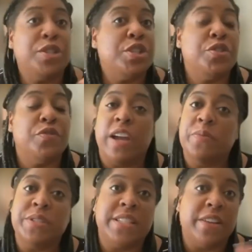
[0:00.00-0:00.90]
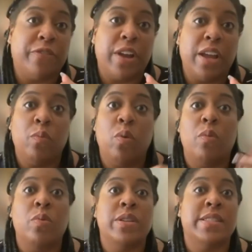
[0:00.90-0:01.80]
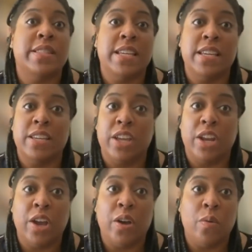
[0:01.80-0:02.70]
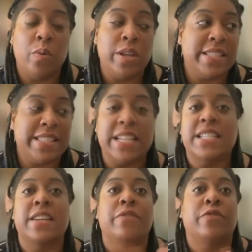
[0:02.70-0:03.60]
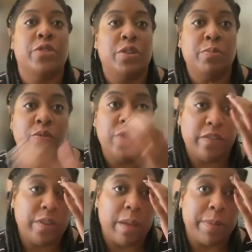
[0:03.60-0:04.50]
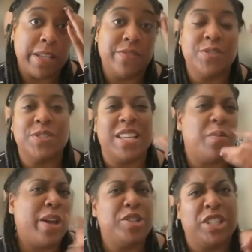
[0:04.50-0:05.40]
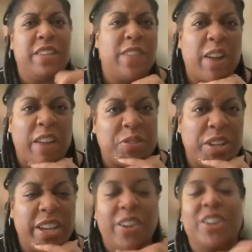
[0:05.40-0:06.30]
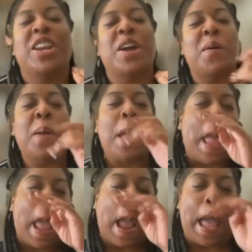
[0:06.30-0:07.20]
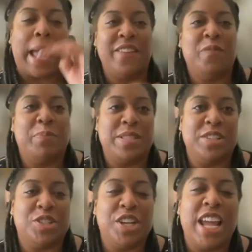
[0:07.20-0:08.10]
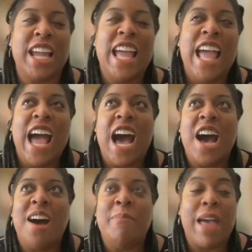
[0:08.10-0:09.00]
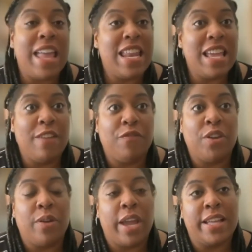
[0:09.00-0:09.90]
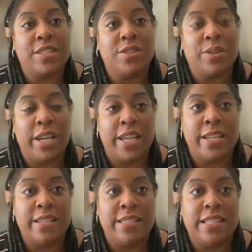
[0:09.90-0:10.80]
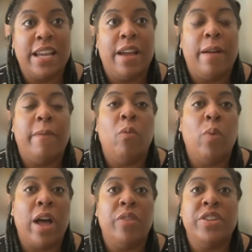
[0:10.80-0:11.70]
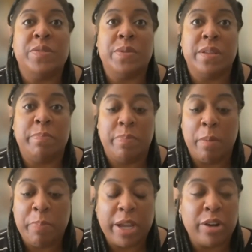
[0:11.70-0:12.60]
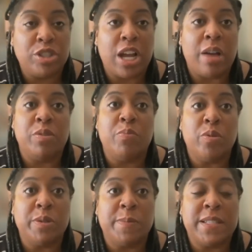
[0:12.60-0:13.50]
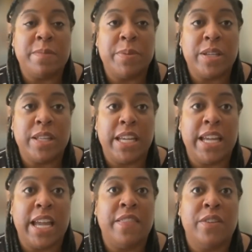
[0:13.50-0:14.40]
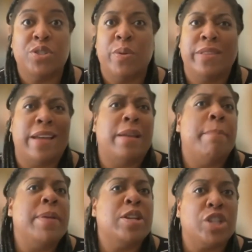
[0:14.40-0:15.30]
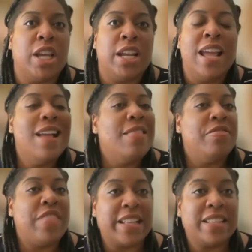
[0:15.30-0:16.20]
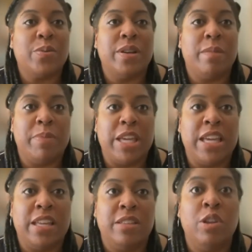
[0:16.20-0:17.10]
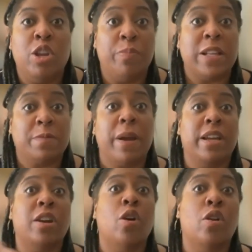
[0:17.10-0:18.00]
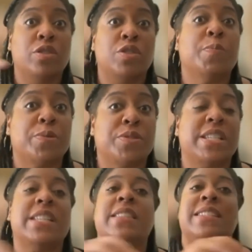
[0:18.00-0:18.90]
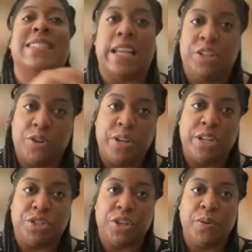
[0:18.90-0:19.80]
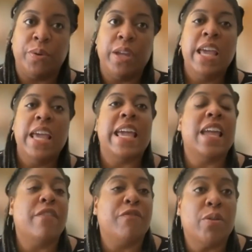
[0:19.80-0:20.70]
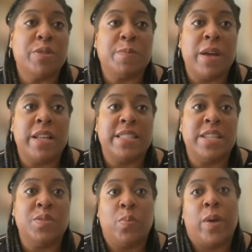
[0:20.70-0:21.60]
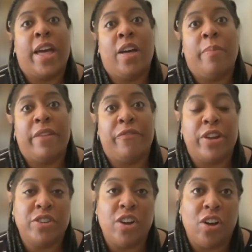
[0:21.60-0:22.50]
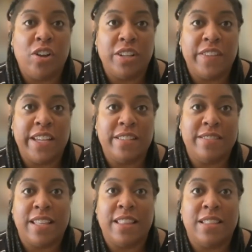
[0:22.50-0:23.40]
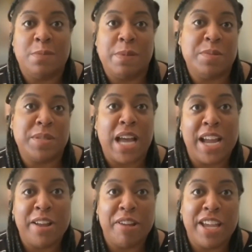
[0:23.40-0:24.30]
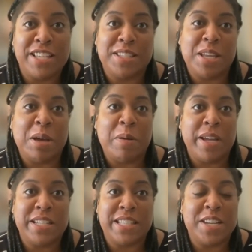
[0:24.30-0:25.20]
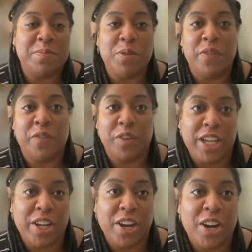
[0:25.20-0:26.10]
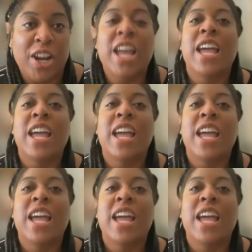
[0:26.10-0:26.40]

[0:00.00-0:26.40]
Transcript: what did you find was different? What was the, you know, incentive for you to move on from that place versus like, why did you leave there after a year? You know, yeah. kind of positioning. Um, and if their answer is, well, this was a, a bigger job with more responsibility and they're showing that ambition, that's going to be, you know, that's probably going to supersede the tenure issue. Mm-hmm. If their response is, well, my friend called and they said that this place was hiring, so I decided to move over here